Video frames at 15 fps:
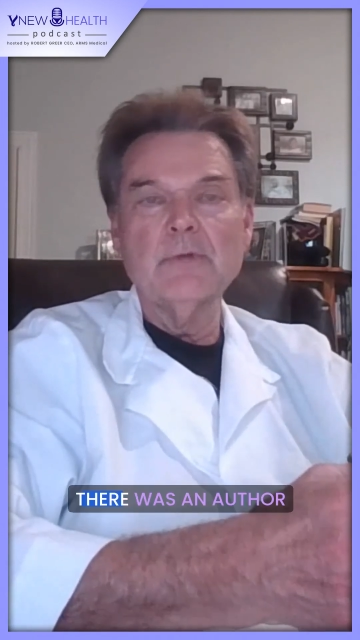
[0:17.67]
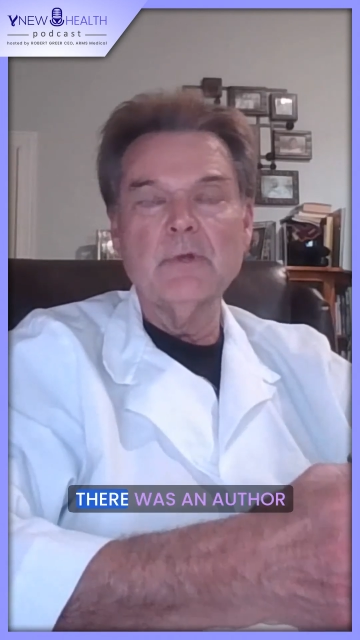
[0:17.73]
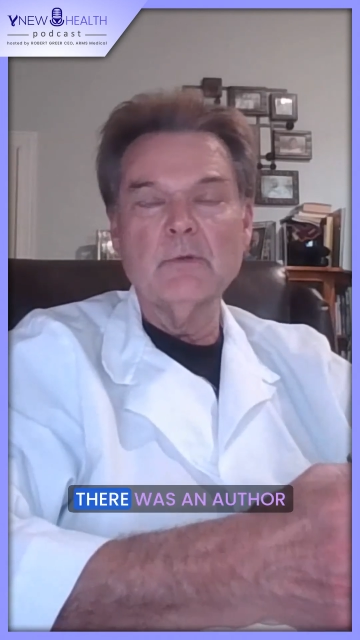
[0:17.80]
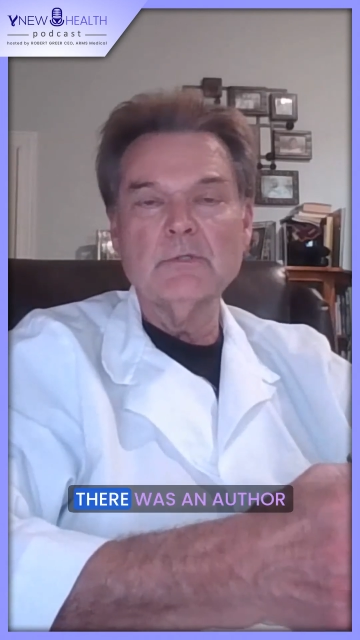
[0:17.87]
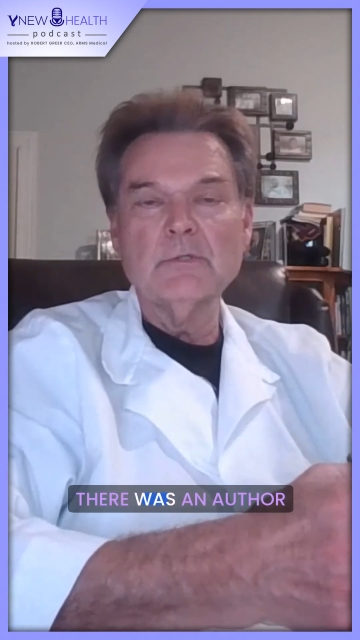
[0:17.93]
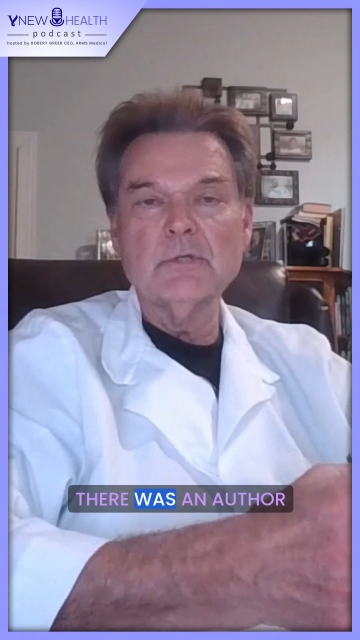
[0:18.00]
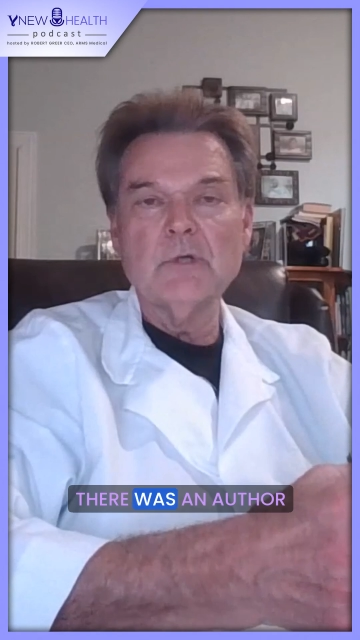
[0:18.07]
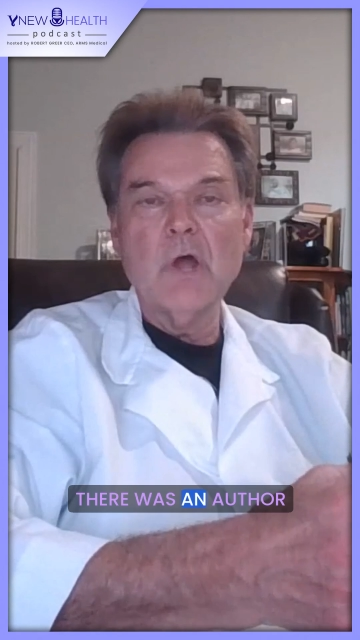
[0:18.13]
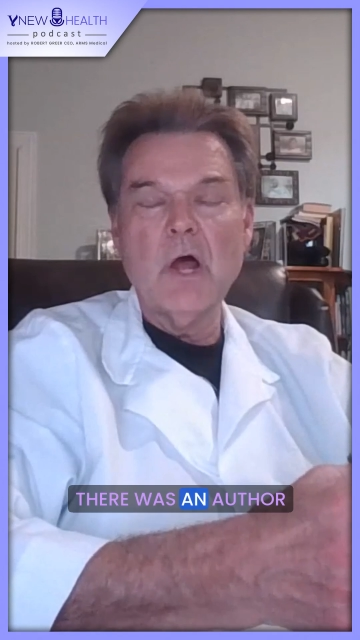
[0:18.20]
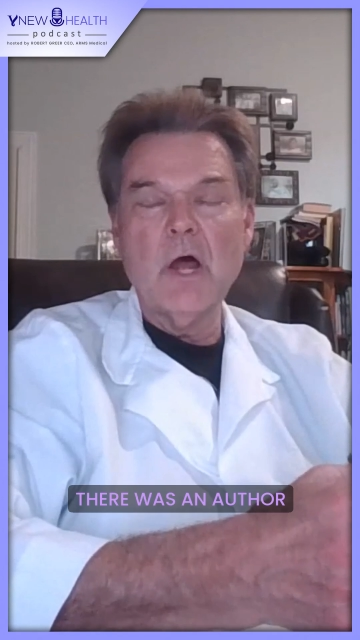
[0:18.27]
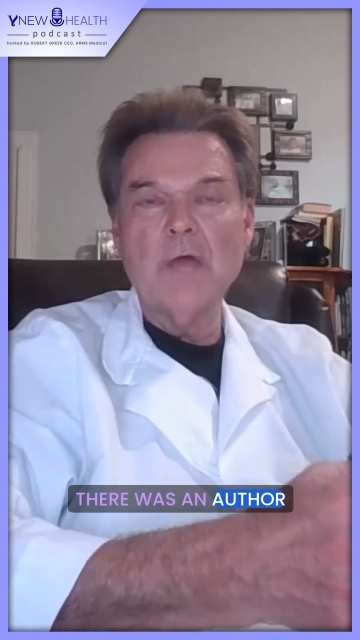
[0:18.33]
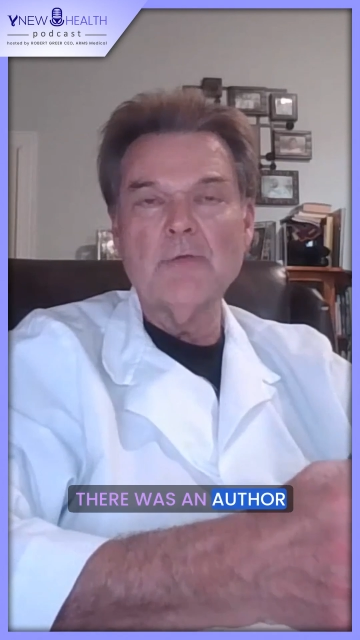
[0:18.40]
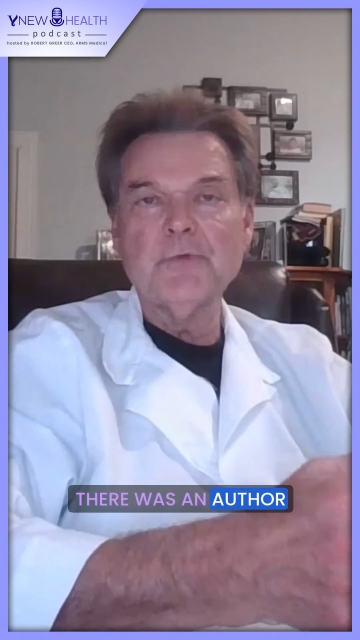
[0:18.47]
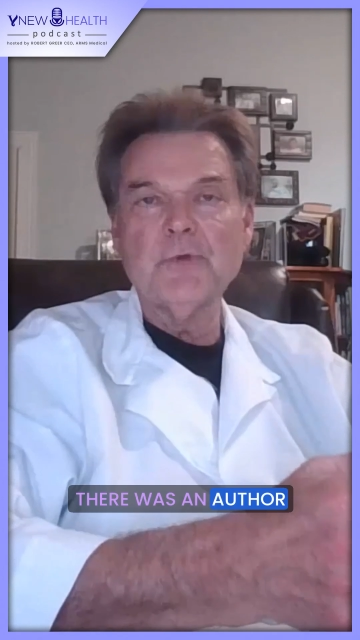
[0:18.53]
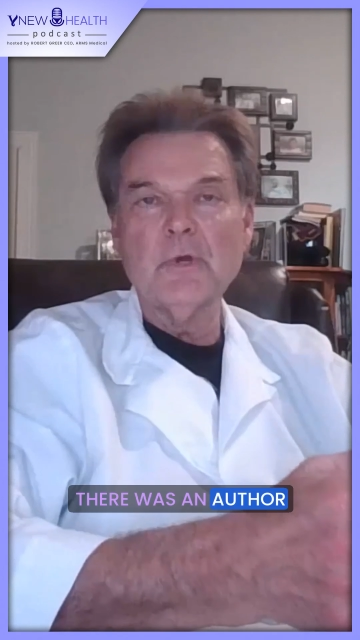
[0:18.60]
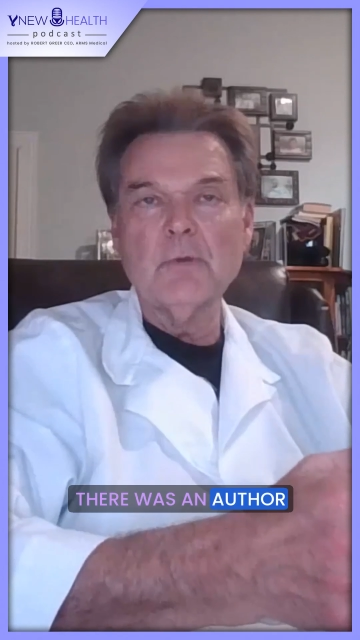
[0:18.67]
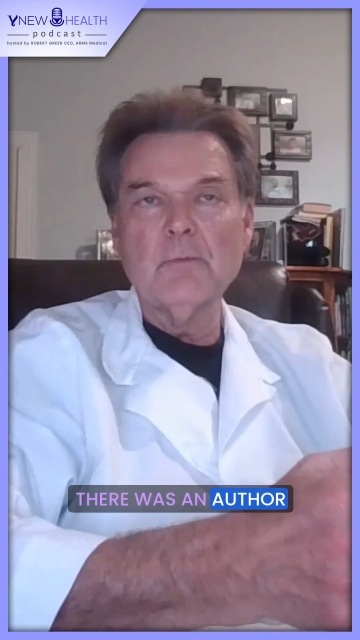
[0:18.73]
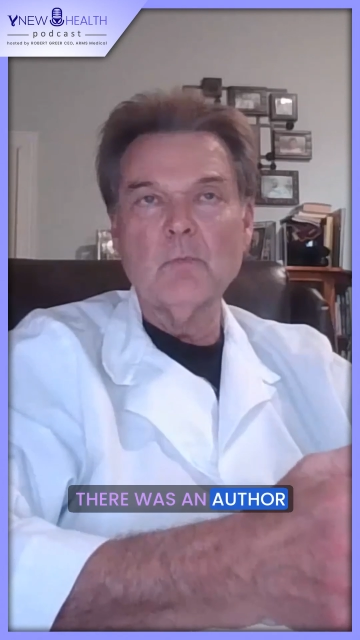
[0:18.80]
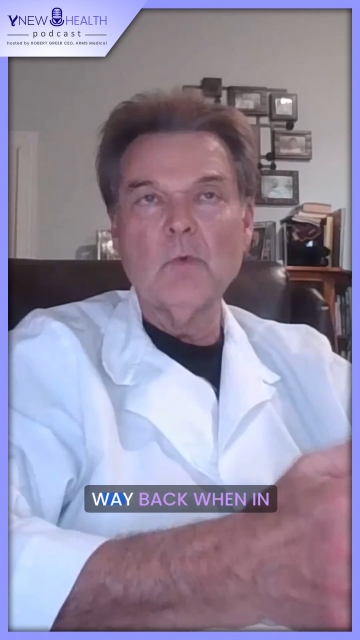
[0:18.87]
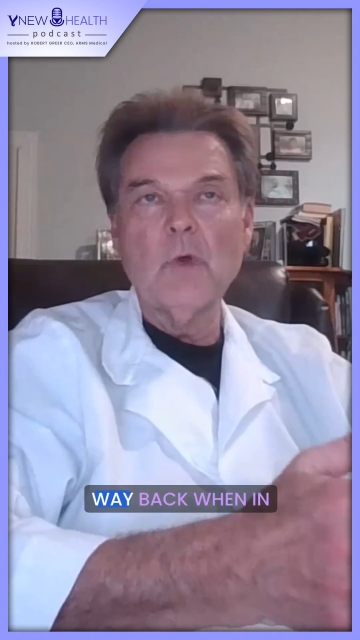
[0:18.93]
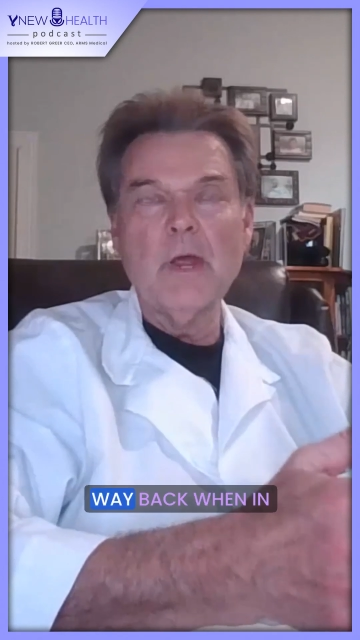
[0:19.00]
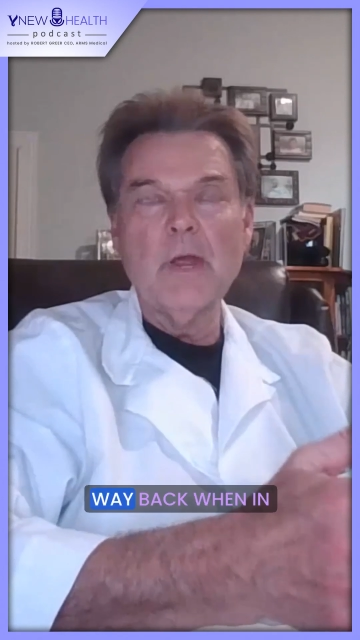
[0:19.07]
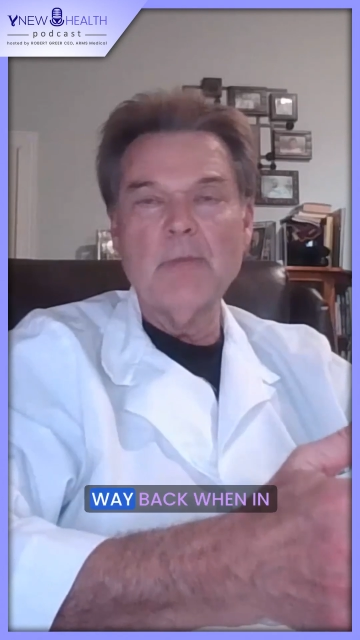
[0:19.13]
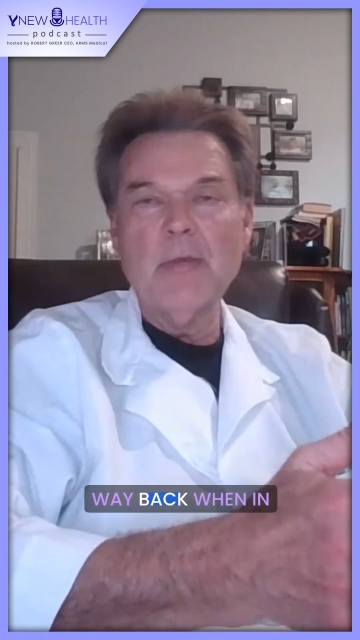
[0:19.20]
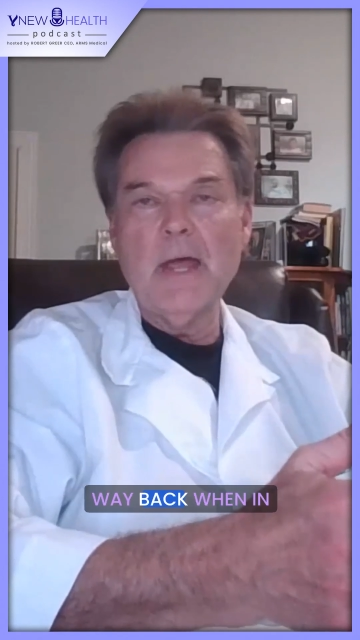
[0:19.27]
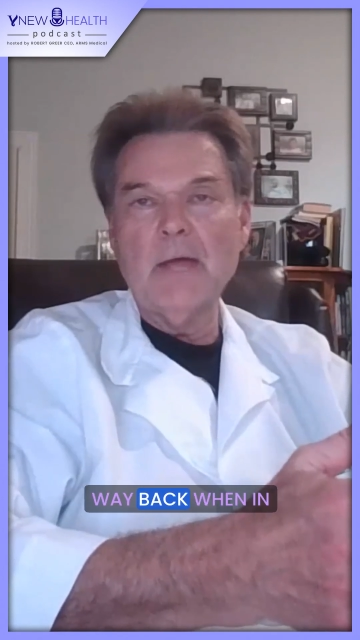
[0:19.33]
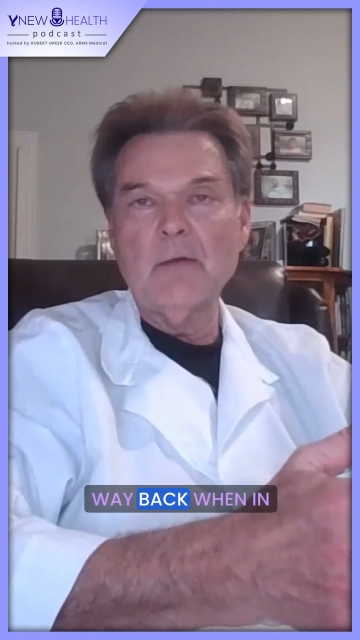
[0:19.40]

There was an author way back